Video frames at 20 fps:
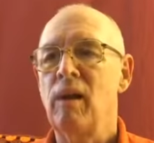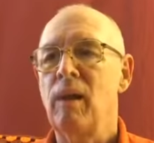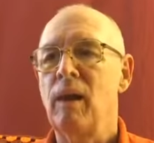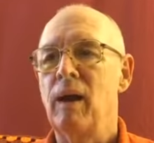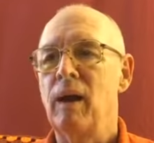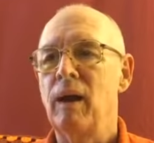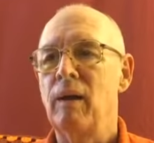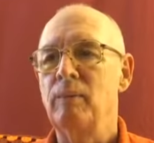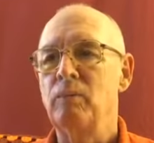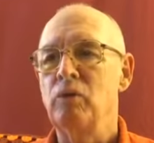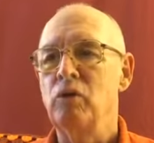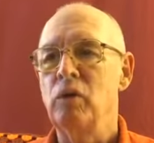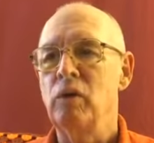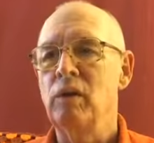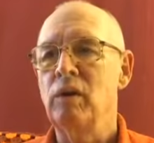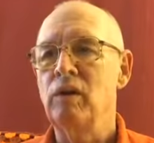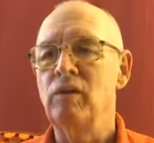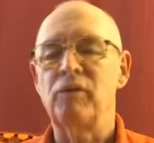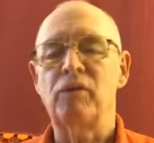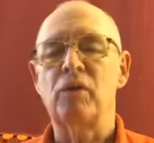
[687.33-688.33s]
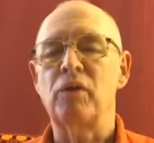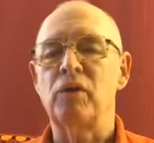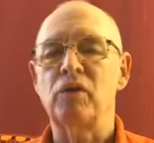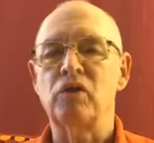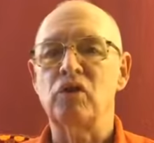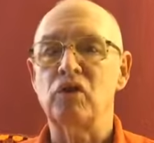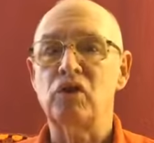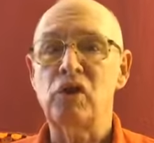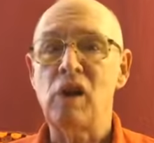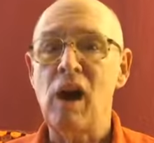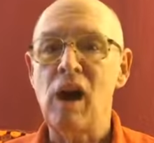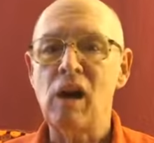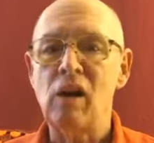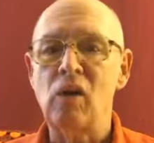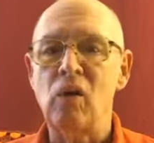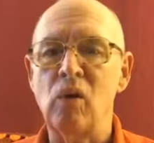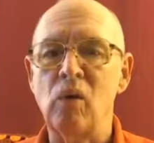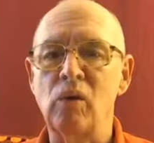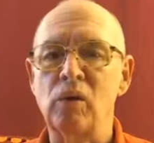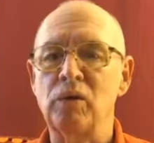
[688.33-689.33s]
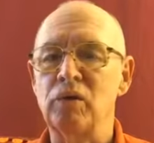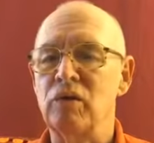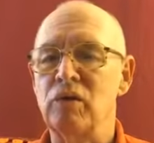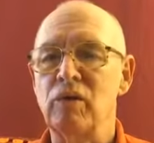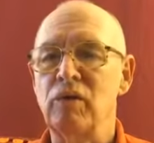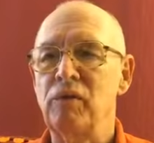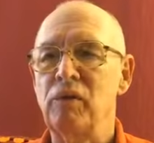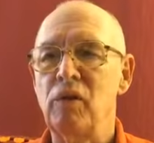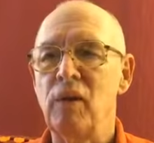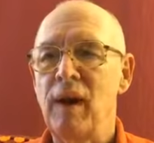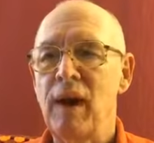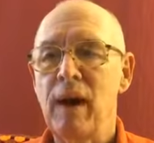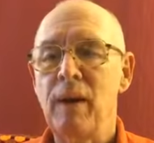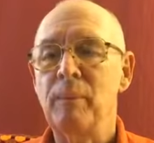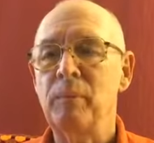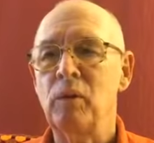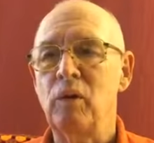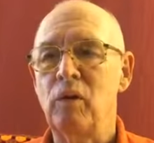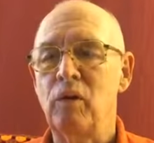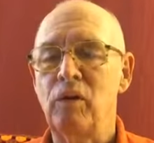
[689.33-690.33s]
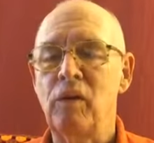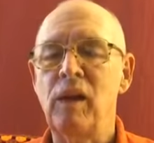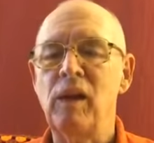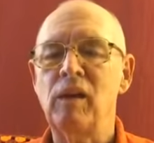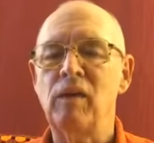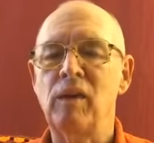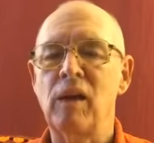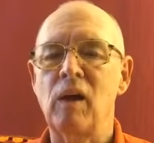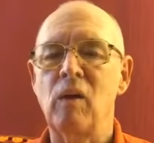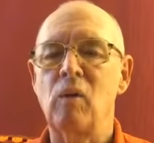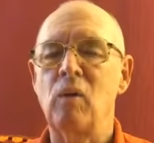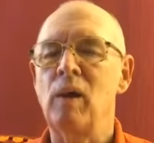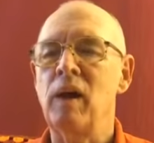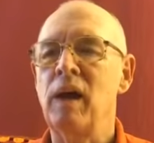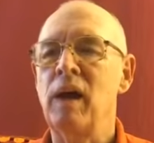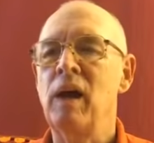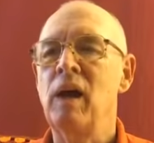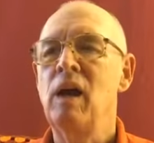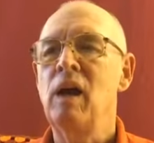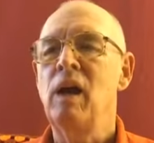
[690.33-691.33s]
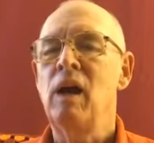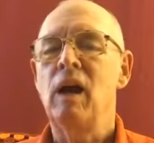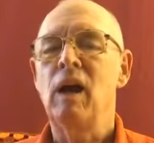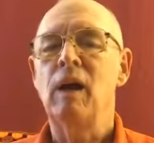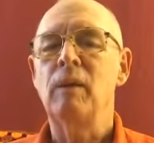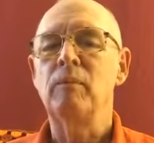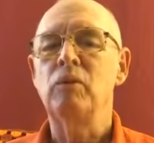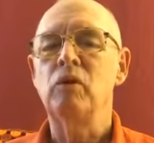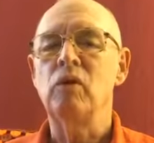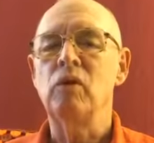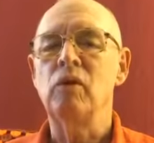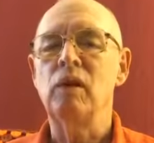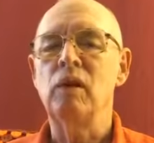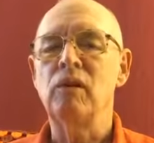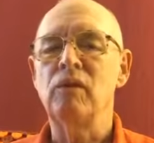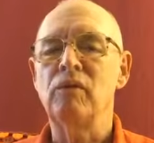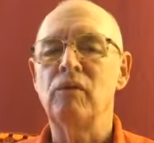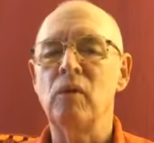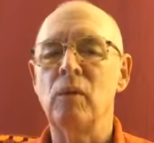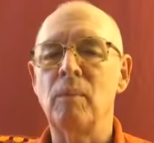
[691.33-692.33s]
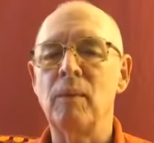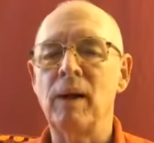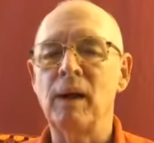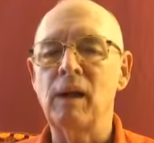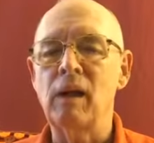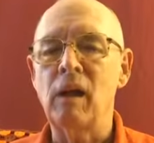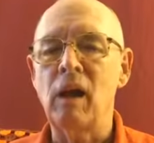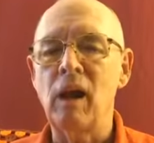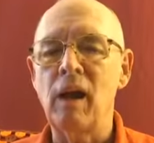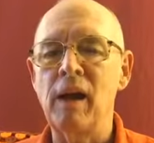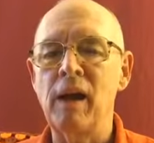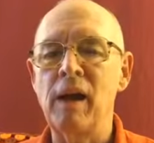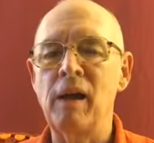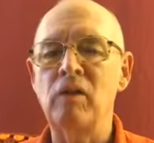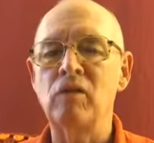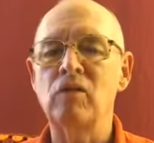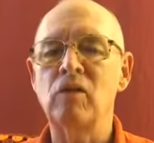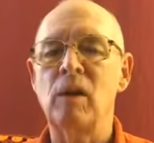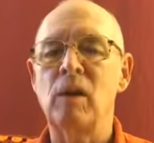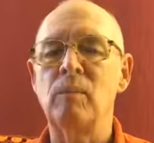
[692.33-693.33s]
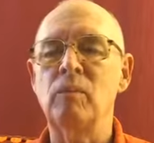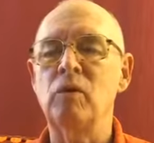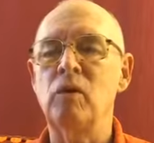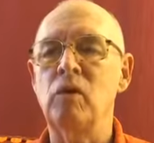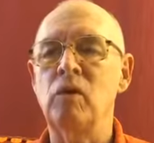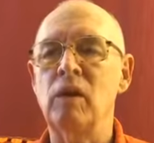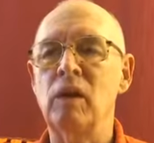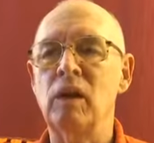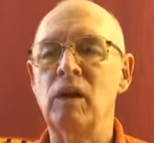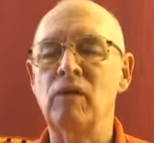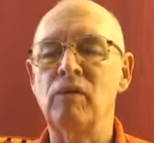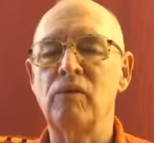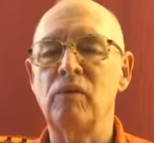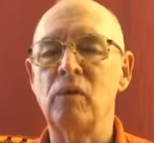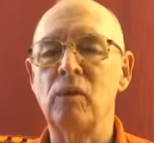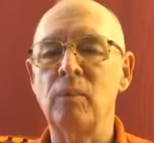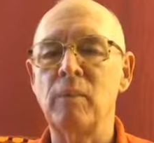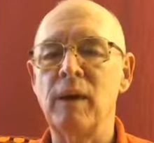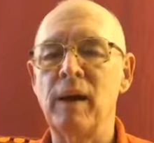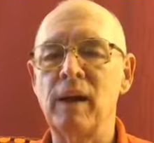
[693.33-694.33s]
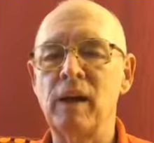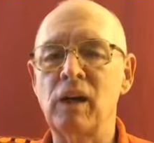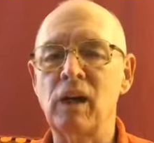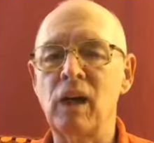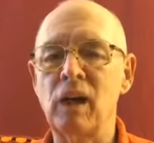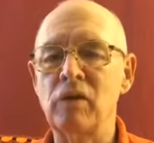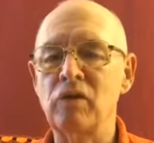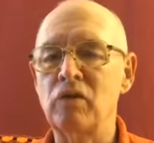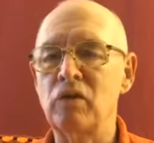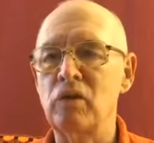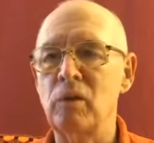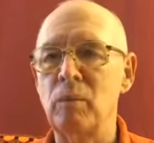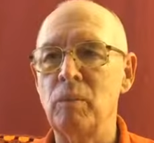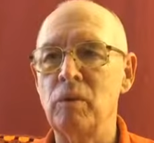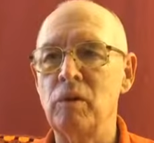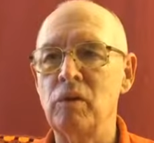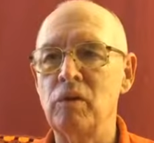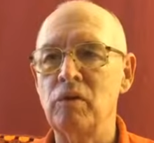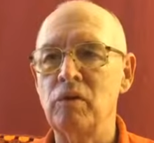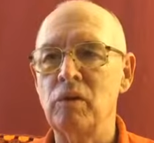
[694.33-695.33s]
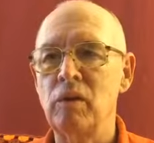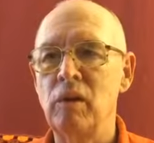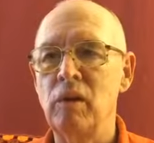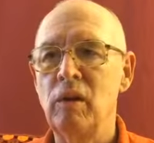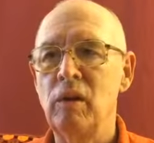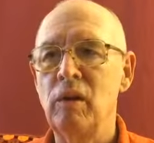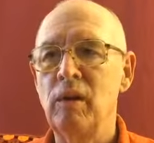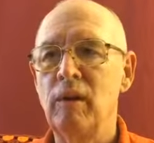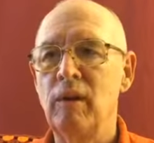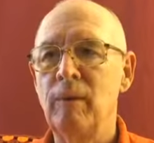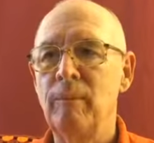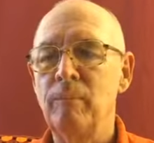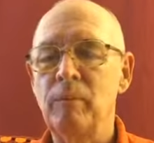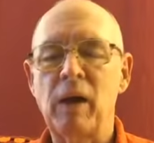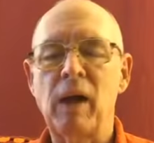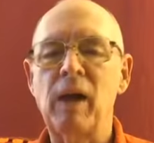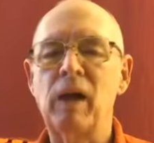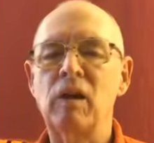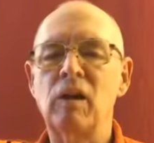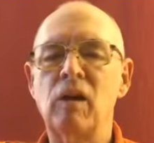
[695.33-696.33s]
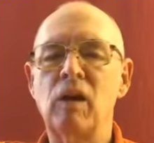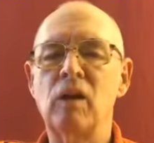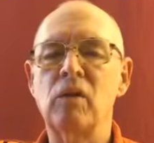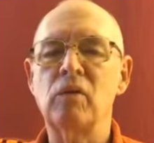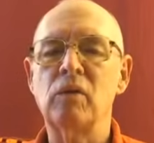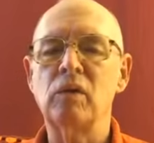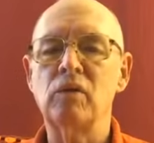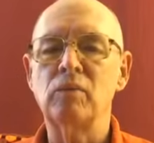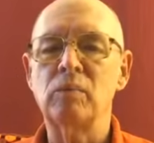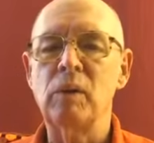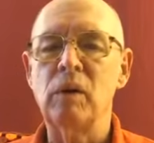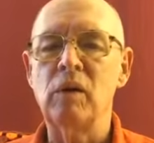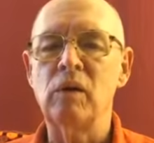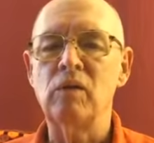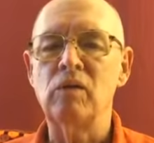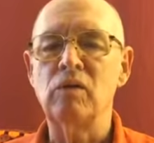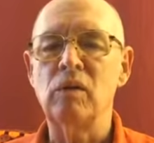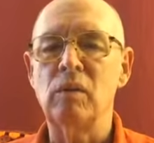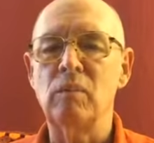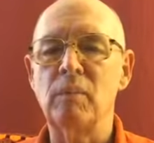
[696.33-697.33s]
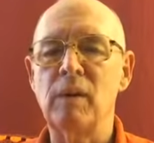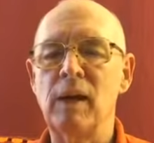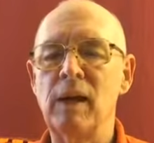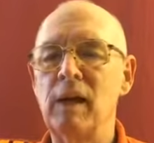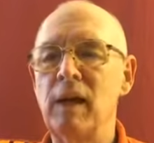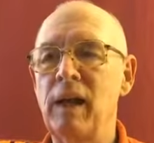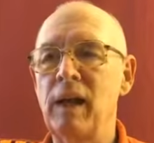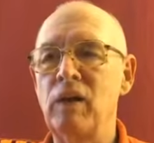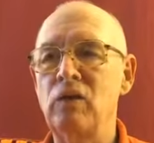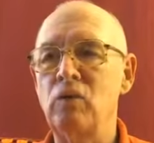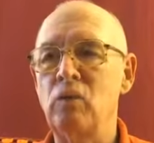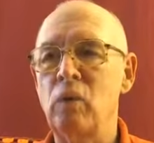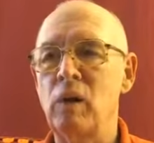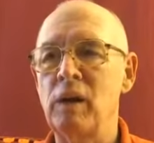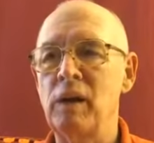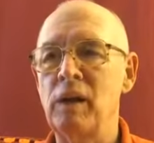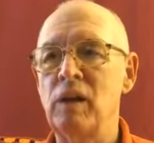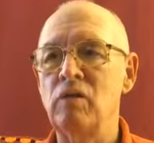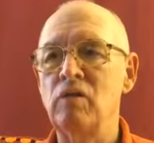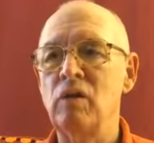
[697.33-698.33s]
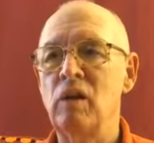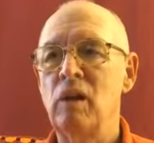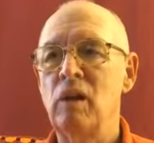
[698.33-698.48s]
I'm doing it for the stockholders, if you happen to think that way. I'm doing it for my clients. I'm doing it for my customers. I had another experience in my late 20s